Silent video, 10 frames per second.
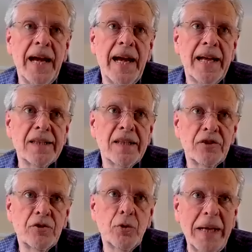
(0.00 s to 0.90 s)
and the
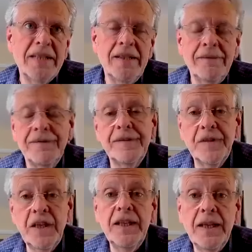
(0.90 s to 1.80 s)

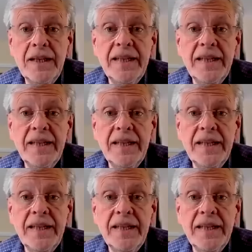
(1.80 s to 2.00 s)
2050